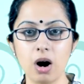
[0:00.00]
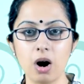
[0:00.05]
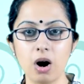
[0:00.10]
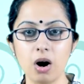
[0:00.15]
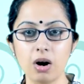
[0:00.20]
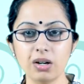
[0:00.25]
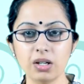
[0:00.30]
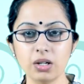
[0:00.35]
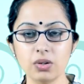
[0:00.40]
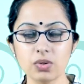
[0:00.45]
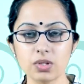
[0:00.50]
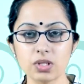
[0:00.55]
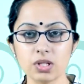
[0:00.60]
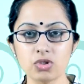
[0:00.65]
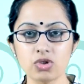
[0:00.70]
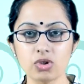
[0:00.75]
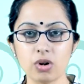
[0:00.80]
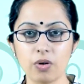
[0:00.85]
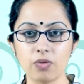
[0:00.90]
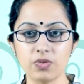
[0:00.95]
or
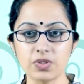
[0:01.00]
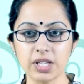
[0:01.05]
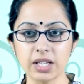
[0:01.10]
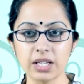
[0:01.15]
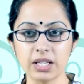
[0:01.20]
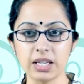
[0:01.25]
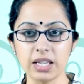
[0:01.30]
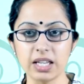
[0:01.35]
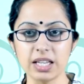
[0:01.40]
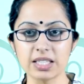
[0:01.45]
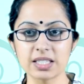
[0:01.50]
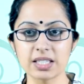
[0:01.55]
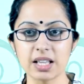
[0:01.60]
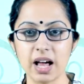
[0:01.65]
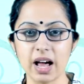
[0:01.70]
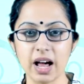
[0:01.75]
usage of techniques,